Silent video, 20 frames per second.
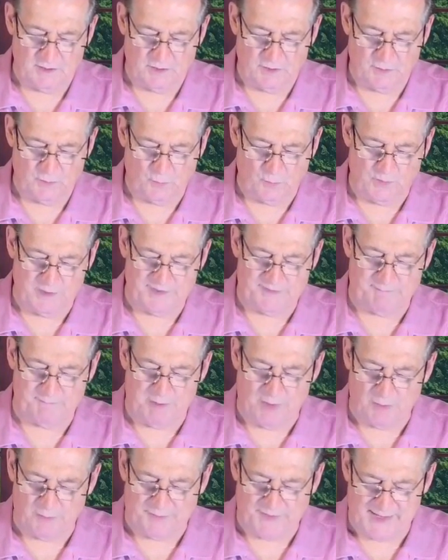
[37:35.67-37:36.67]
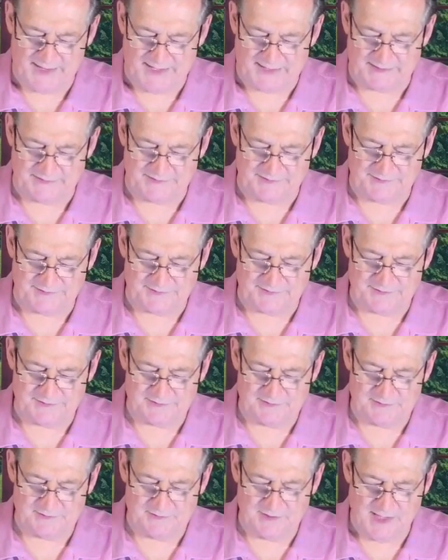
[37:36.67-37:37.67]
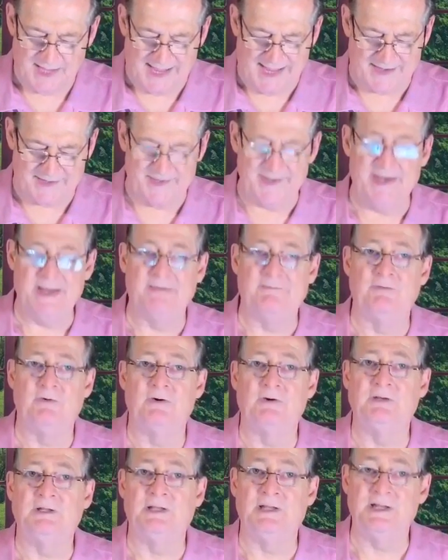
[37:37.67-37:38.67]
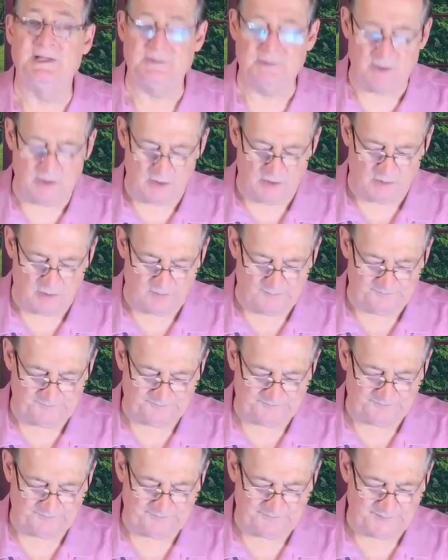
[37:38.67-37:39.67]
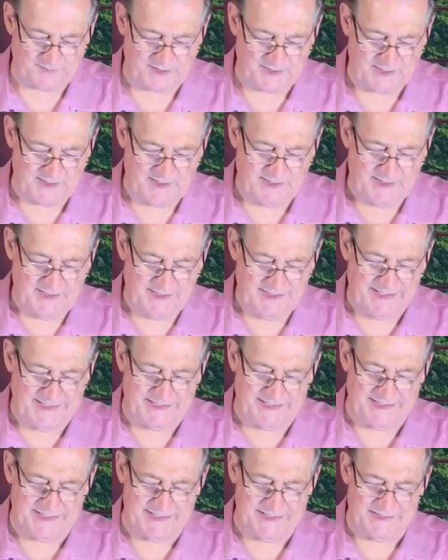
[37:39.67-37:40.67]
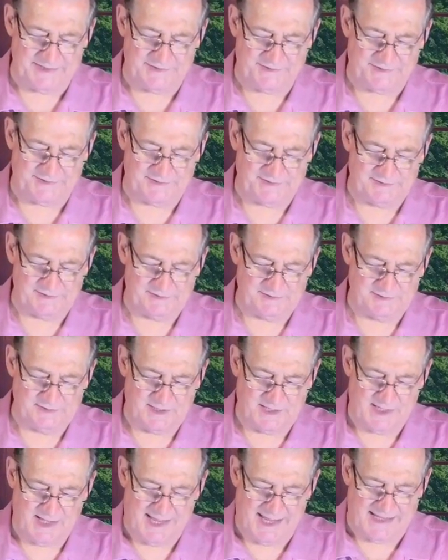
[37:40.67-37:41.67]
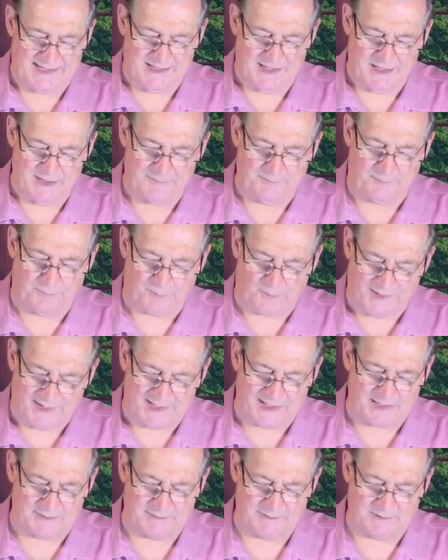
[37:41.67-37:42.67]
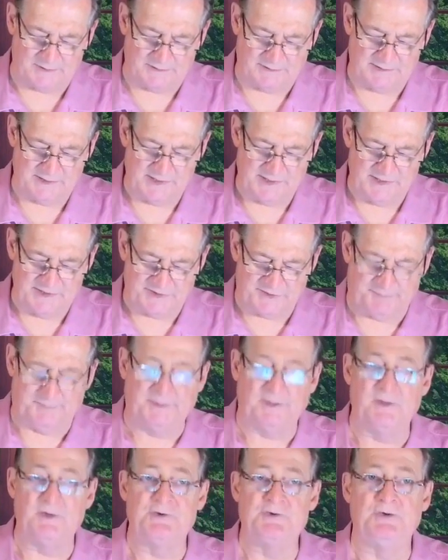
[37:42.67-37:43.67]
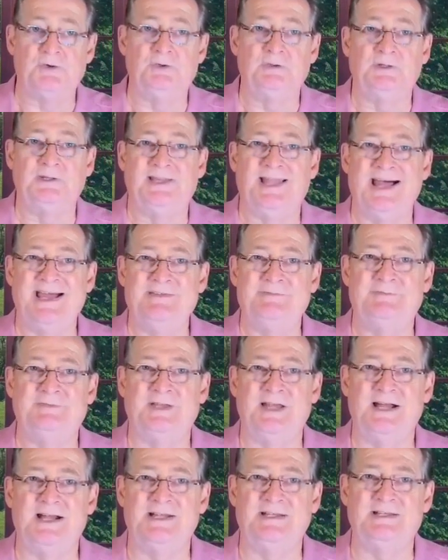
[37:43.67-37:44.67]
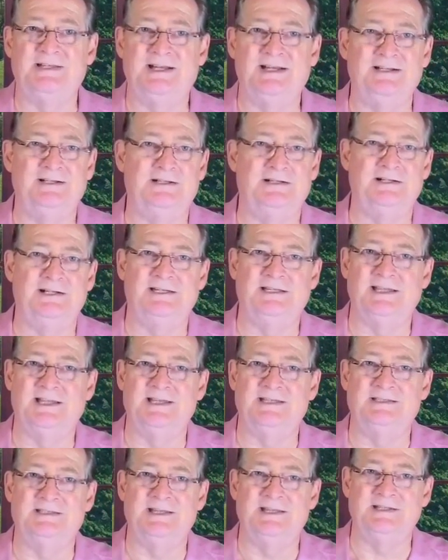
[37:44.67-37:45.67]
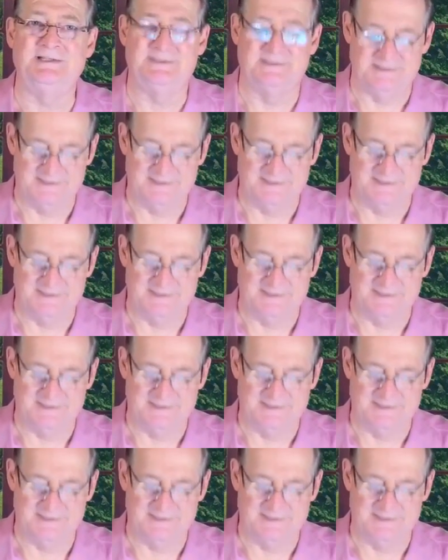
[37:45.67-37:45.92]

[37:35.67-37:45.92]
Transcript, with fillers: with both hands and never let go. It is an unbreakable spiritual lifeline. Oh, I like that